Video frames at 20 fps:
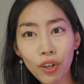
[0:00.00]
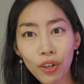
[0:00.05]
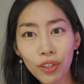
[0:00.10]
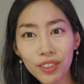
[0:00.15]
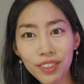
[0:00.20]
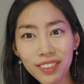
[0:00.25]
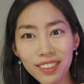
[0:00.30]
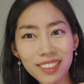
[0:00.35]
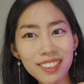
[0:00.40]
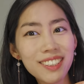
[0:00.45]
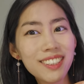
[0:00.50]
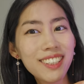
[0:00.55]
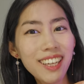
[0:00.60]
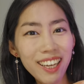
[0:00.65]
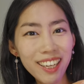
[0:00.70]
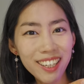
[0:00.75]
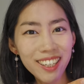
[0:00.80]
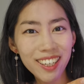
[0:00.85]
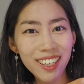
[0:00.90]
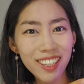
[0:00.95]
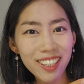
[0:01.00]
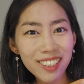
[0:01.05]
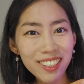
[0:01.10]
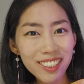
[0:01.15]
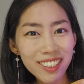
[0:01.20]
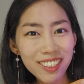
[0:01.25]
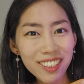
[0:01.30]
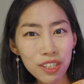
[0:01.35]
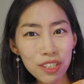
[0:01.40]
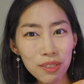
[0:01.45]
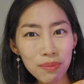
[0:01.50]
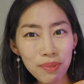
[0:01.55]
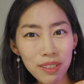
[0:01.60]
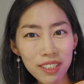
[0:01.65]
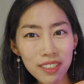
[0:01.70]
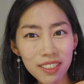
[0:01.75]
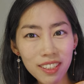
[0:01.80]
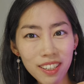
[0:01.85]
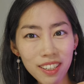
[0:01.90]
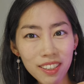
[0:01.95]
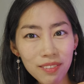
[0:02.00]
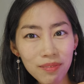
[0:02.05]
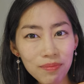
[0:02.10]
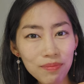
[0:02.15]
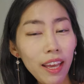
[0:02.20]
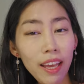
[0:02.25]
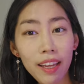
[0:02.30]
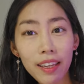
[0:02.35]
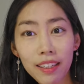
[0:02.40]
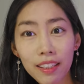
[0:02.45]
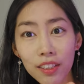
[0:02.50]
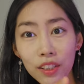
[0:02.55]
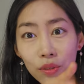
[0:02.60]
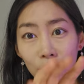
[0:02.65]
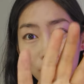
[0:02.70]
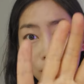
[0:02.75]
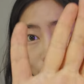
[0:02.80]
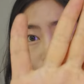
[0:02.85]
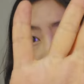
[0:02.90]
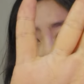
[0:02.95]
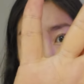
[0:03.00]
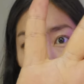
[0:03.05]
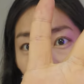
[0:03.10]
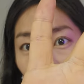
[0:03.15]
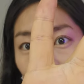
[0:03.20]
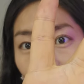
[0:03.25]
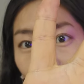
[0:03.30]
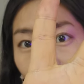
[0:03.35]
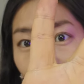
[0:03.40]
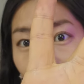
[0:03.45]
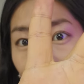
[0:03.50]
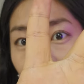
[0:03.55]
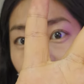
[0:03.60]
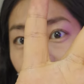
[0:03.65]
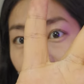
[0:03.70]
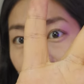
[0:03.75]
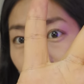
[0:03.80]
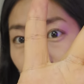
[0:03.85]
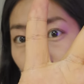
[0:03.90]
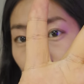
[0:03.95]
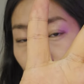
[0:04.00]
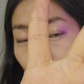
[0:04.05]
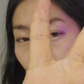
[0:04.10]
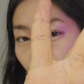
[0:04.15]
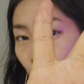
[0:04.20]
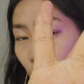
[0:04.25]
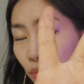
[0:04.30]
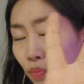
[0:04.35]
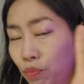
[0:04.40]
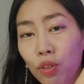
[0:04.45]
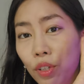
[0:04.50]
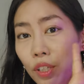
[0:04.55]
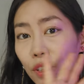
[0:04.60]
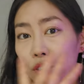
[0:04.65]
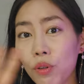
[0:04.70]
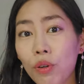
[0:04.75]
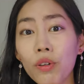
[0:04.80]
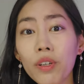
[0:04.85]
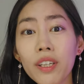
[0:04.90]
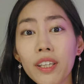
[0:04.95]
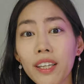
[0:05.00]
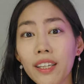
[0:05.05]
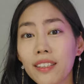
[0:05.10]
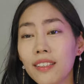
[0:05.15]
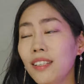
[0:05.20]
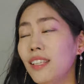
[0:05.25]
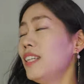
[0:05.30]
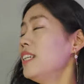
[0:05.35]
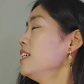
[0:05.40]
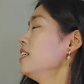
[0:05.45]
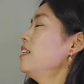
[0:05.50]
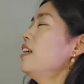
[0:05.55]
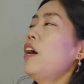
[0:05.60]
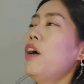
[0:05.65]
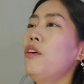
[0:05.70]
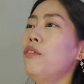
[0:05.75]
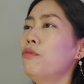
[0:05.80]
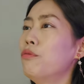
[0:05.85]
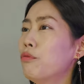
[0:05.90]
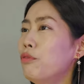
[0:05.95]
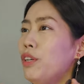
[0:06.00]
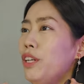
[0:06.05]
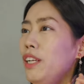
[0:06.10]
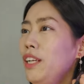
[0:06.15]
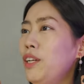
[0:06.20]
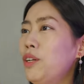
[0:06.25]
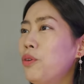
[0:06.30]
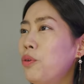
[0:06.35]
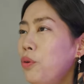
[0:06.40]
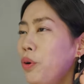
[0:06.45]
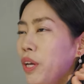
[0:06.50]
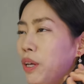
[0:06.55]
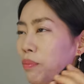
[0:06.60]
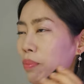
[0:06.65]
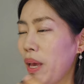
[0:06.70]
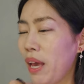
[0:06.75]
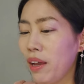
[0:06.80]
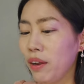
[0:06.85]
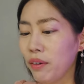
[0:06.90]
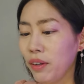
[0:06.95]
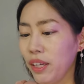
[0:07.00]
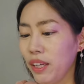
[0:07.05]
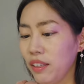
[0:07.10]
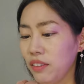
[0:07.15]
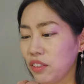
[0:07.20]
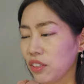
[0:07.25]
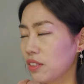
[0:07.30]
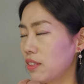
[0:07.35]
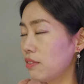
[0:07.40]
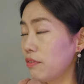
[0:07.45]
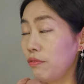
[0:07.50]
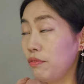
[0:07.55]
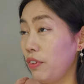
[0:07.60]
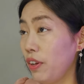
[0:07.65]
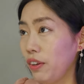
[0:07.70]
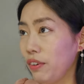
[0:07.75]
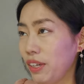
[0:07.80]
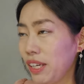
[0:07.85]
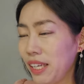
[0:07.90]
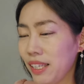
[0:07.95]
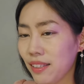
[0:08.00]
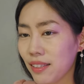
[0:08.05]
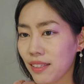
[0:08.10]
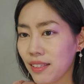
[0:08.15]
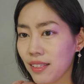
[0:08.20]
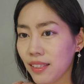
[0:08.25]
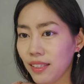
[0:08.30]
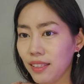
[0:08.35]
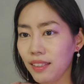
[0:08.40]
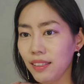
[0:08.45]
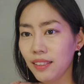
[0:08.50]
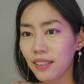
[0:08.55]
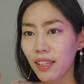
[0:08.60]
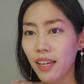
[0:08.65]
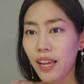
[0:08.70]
on the second transmitter, and it's switched on and it's blue. So it's all connected, really quick pairing, just very instant.